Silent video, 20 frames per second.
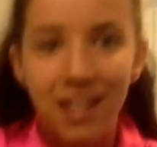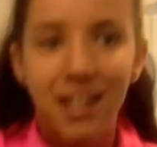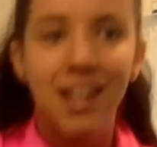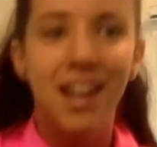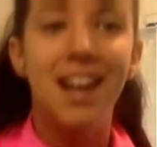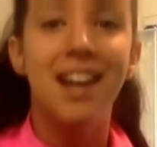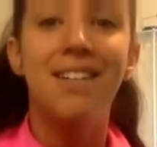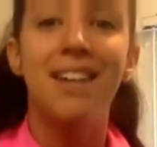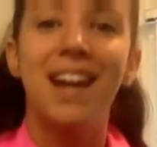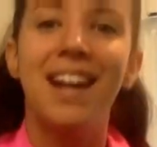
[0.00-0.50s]

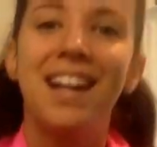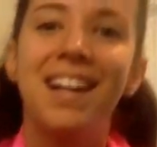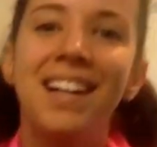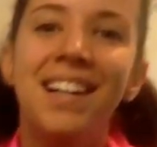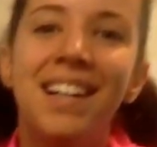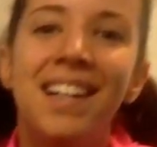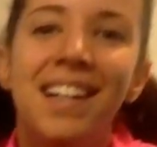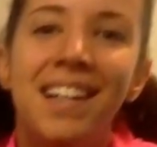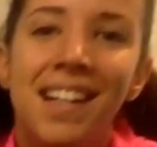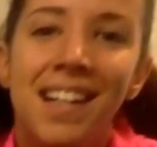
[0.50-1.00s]
Anyway,
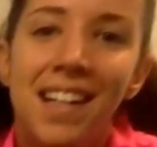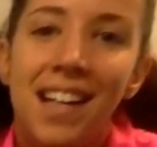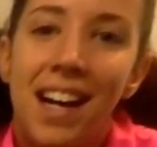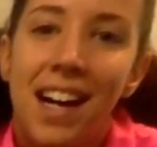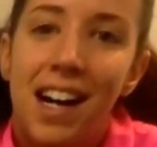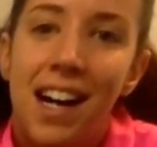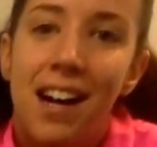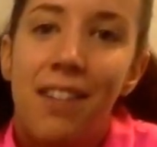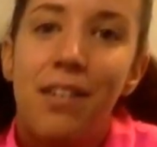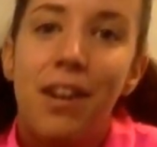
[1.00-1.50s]

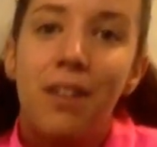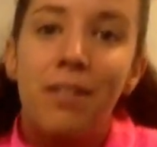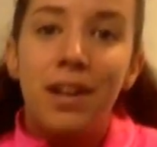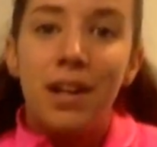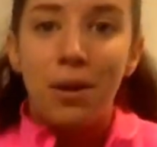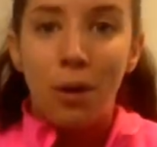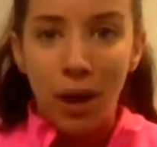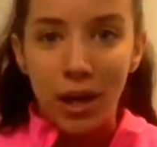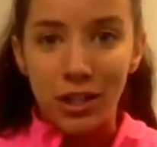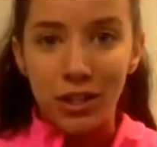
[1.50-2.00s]
if you have any
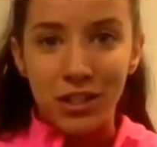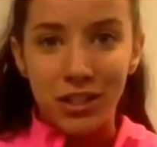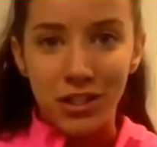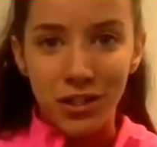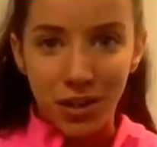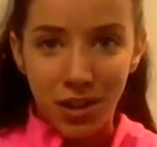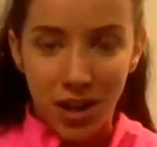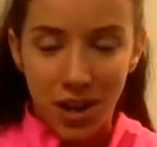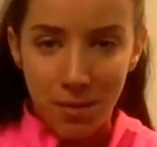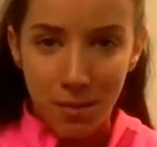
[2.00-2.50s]
questions or
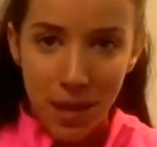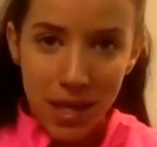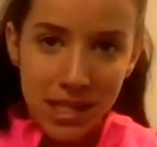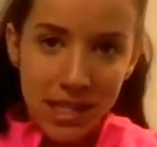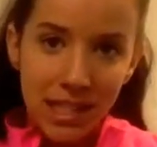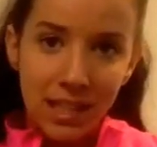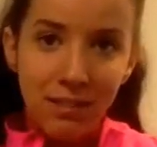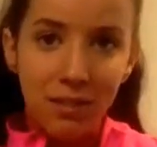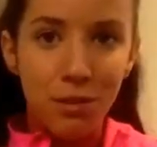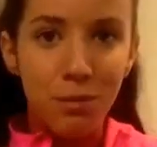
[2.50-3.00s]
comments,
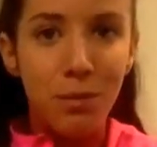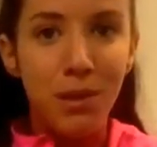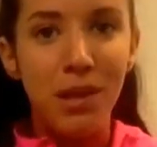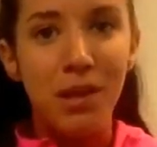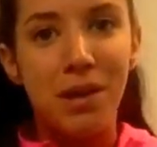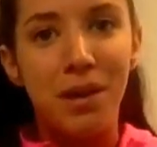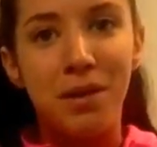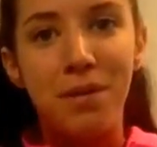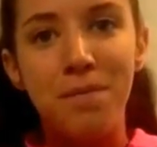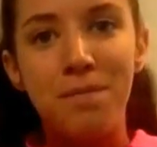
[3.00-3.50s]
leave them
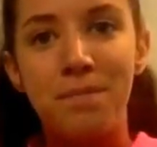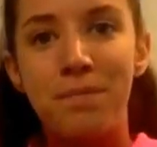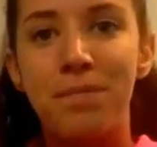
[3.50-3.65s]
below.